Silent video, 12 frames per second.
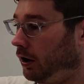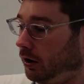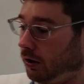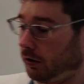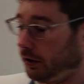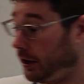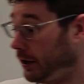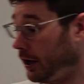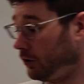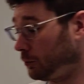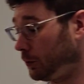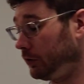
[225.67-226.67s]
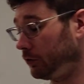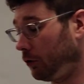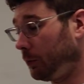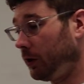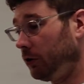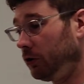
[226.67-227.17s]
later. In any case, please
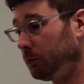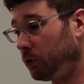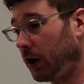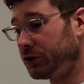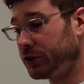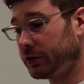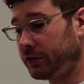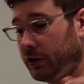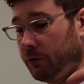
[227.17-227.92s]
open a new project,